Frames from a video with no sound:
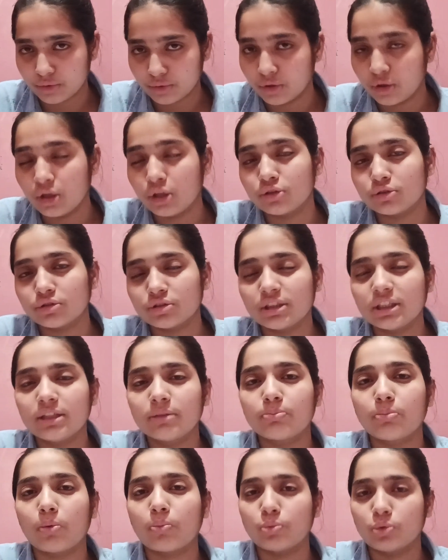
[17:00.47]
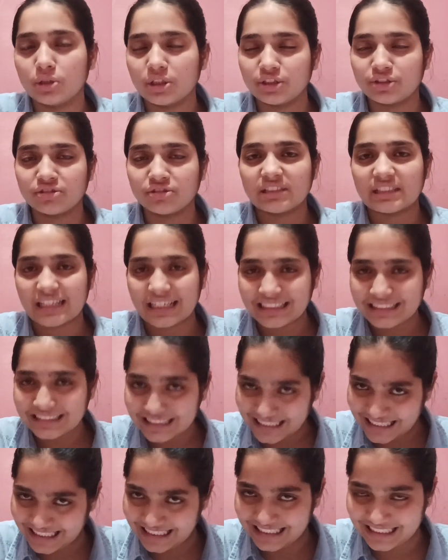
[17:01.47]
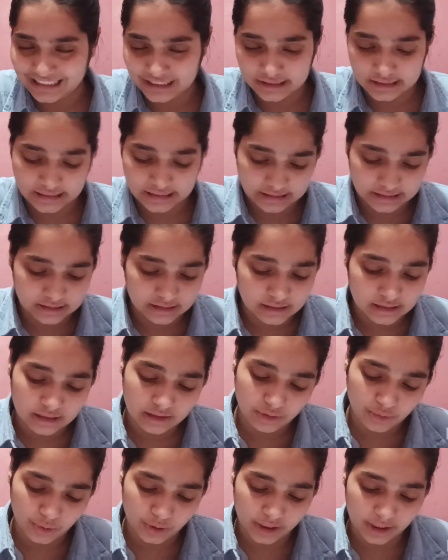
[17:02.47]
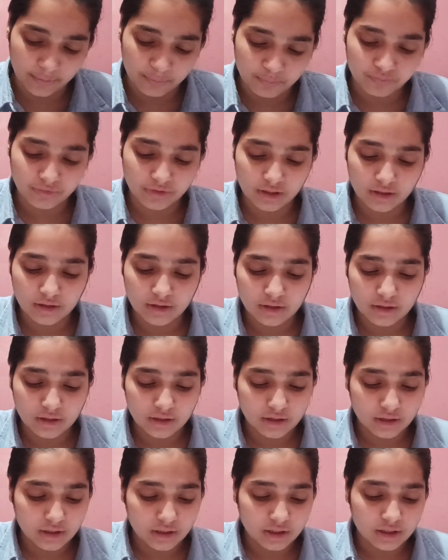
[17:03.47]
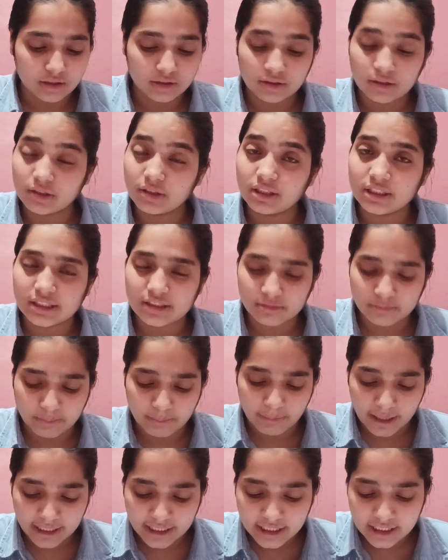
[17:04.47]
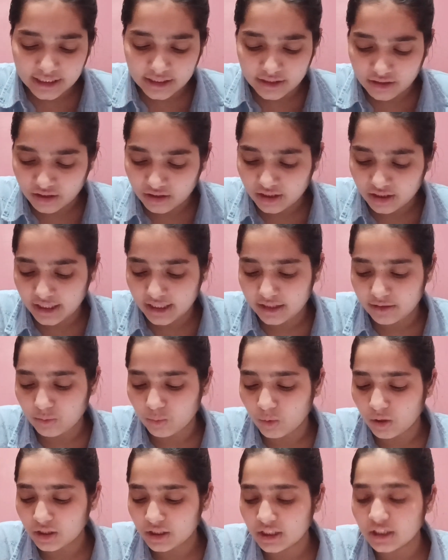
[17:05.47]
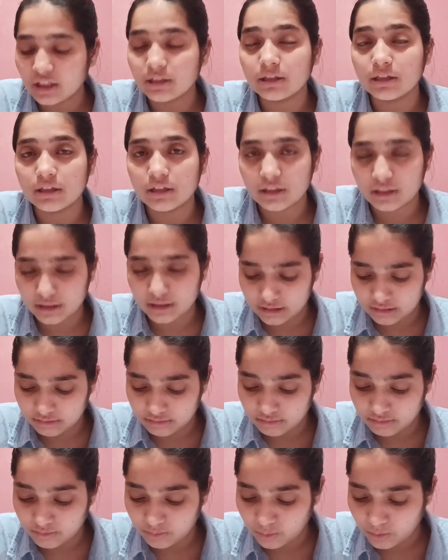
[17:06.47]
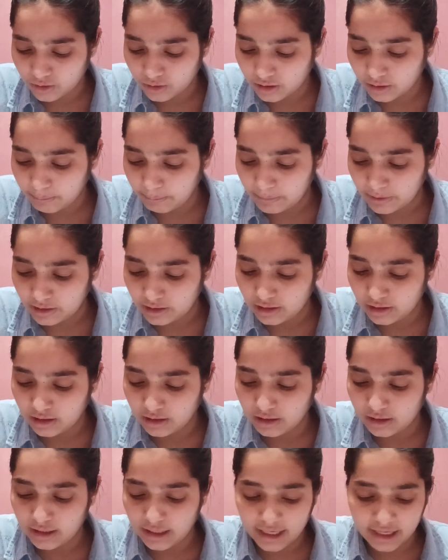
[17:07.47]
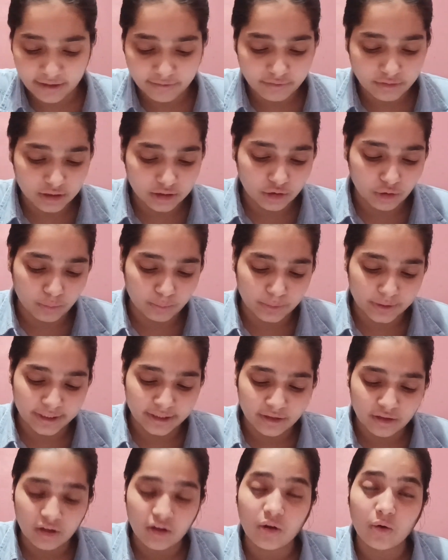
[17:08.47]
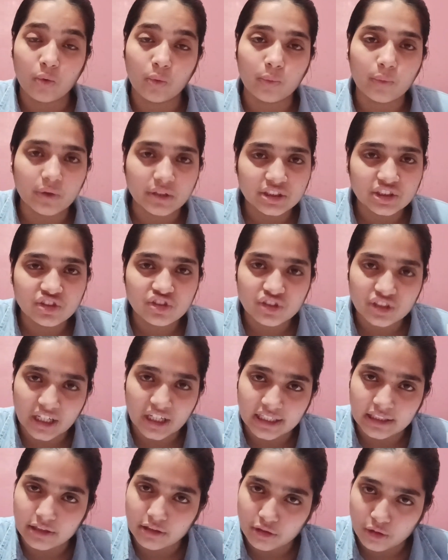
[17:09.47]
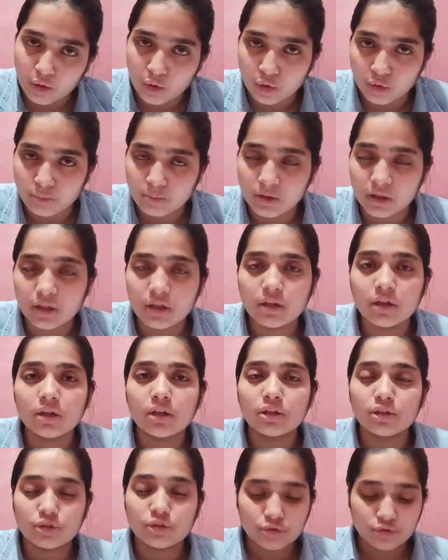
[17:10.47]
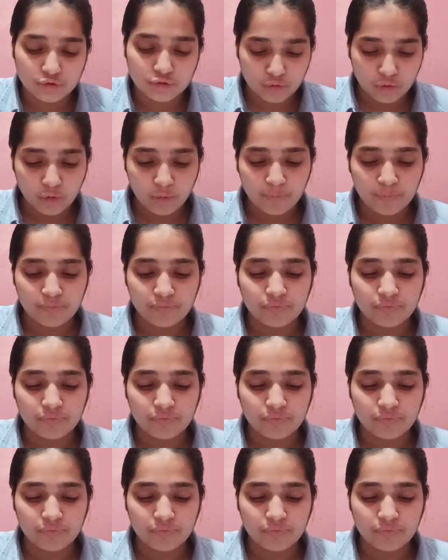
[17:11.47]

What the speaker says: do, so that population size decreases. Okay, third is many young and working couple have adopted one child norm. So